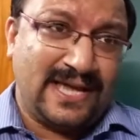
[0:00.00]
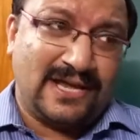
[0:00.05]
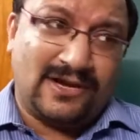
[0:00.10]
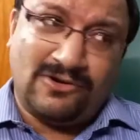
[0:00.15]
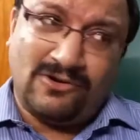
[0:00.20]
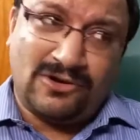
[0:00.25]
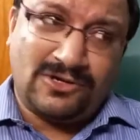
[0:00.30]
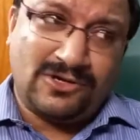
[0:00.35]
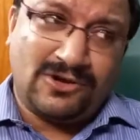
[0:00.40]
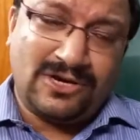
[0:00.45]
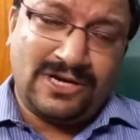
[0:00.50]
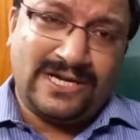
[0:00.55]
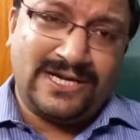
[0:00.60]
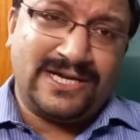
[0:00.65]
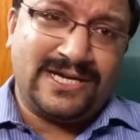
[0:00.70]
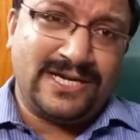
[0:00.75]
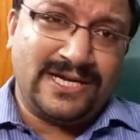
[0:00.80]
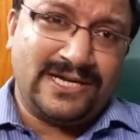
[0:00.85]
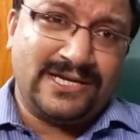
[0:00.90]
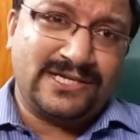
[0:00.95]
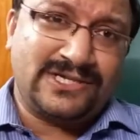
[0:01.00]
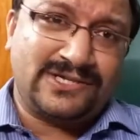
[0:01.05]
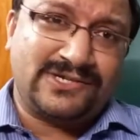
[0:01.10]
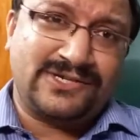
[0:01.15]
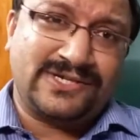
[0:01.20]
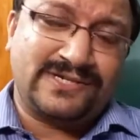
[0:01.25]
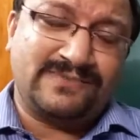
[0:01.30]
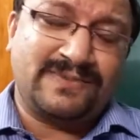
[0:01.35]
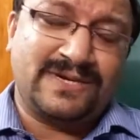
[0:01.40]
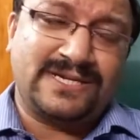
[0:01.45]
Not only
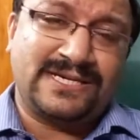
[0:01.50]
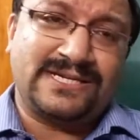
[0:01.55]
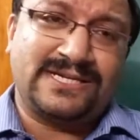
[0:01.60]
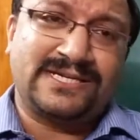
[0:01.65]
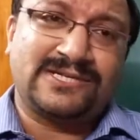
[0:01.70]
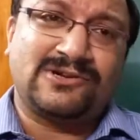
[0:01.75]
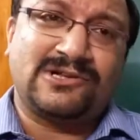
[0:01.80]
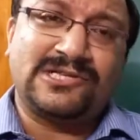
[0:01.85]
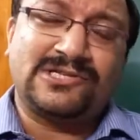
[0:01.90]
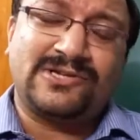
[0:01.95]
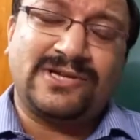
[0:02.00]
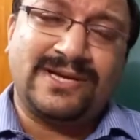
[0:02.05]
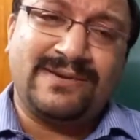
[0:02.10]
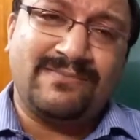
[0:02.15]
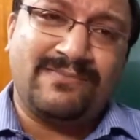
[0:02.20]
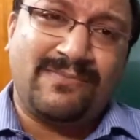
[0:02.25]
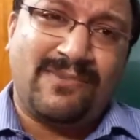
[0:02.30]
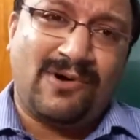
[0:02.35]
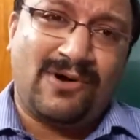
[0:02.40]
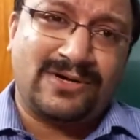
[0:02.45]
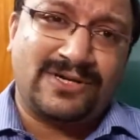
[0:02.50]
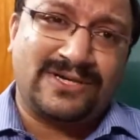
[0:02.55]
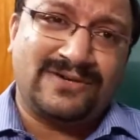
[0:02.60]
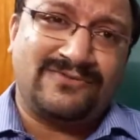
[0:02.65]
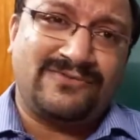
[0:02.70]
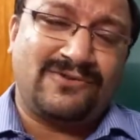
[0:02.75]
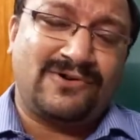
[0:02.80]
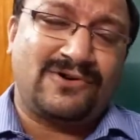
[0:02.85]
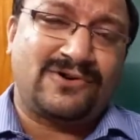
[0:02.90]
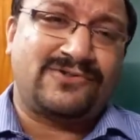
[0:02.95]
industries, but it is also important
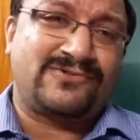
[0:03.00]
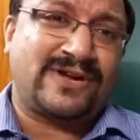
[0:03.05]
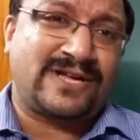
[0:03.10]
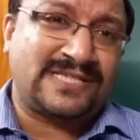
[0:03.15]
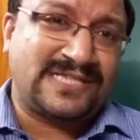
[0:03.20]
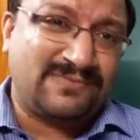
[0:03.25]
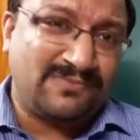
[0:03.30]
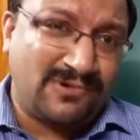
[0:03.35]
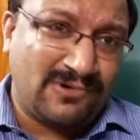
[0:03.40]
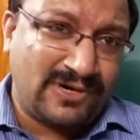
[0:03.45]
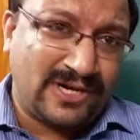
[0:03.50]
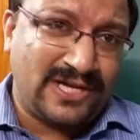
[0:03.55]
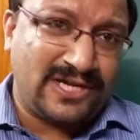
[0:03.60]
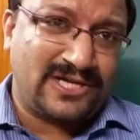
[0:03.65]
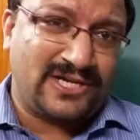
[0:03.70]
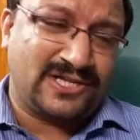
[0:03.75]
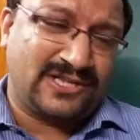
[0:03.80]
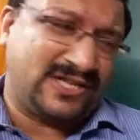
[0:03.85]
for transportation.